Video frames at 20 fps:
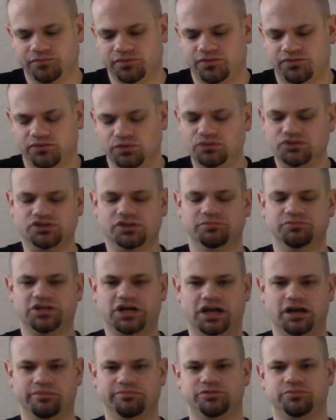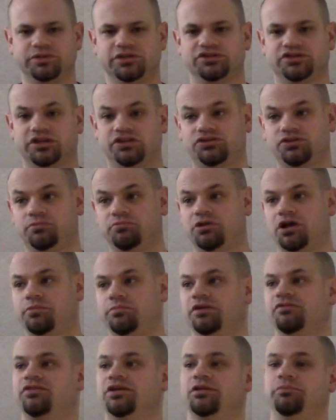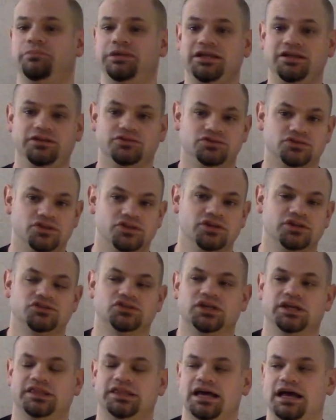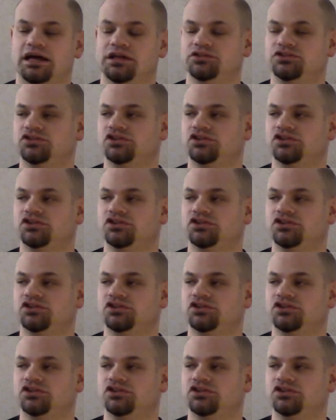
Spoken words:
food sometimes because also I'm not a big fan of beans and things like that.